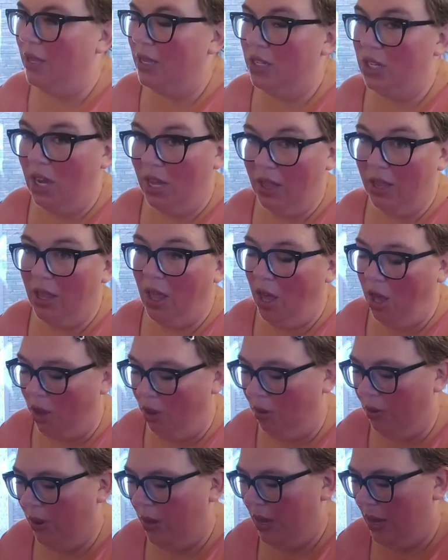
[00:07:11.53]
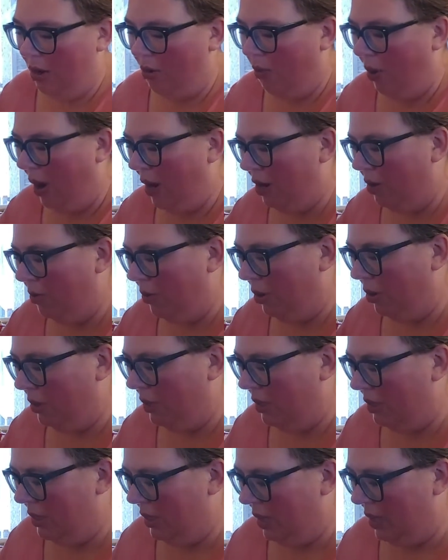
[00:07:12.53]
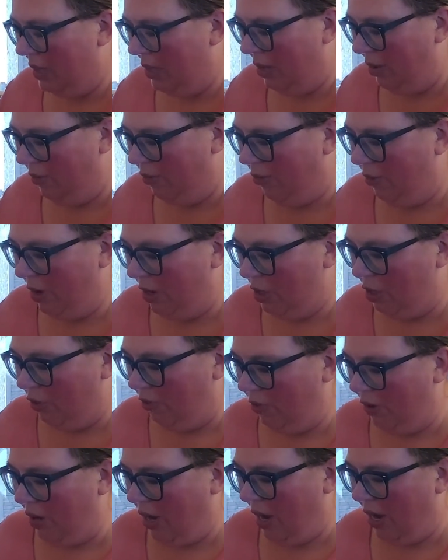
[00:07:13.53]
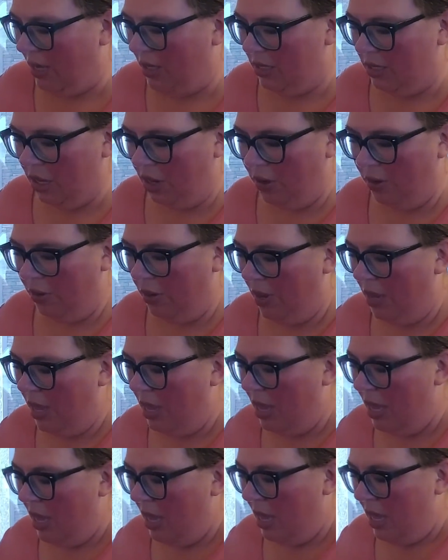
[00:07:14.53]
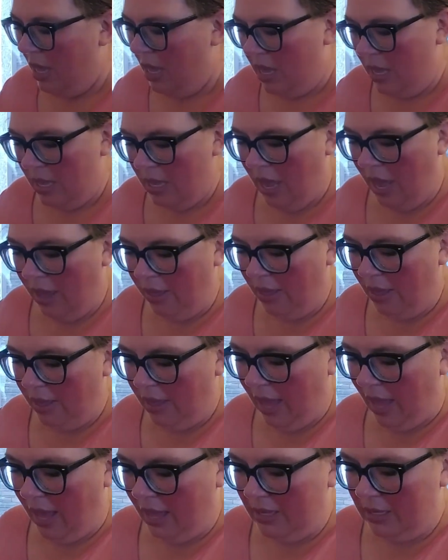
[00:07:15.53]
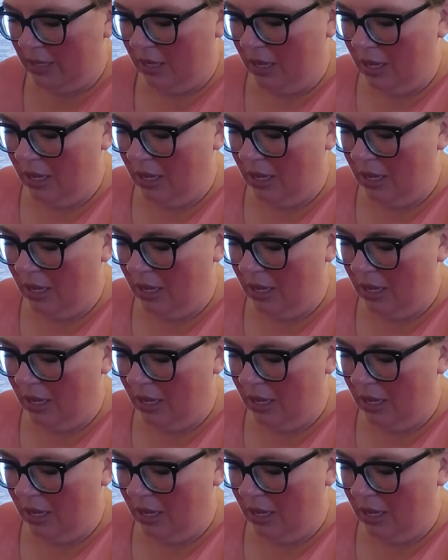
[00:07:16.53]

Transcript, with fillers: the jello in a wider bowl to sit in the fridge overnight. So now that that's